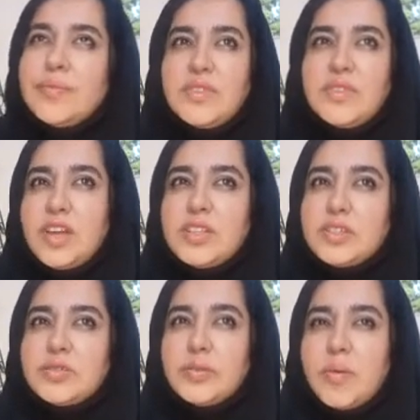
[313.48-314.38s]
not
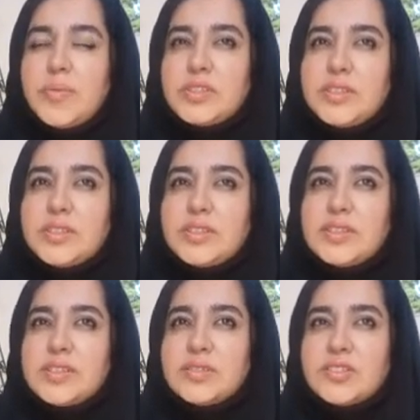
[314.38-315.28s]

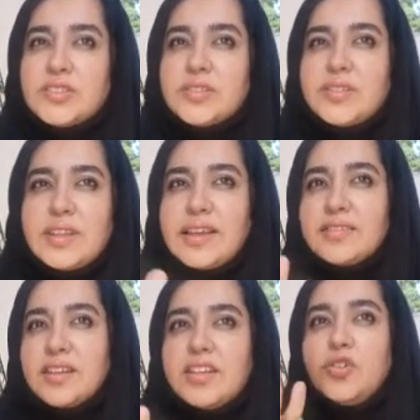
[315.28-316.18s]
opportunities
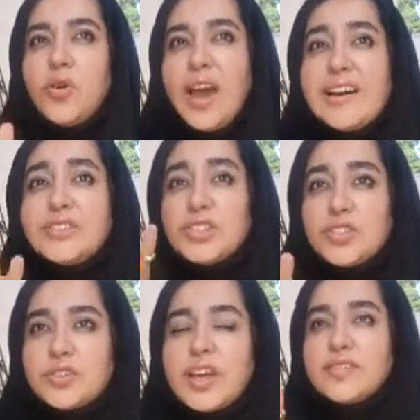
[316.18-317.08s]
as in you have to
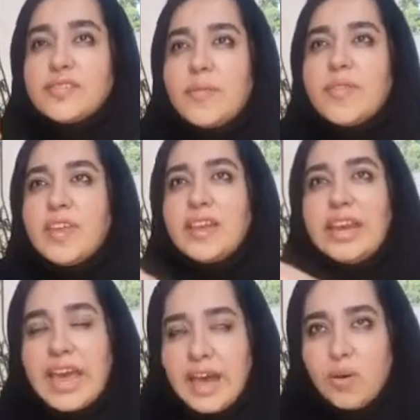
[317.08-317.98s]
create something
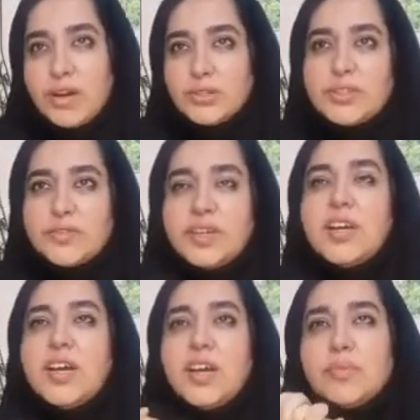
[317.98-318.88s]
now out of it,
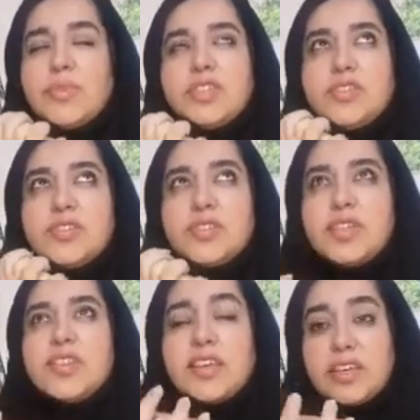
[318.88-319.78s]
but to
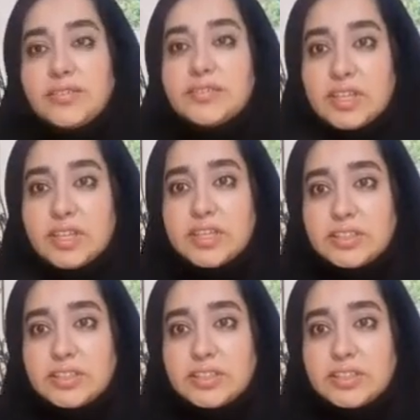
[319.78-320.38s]
see the gift in it.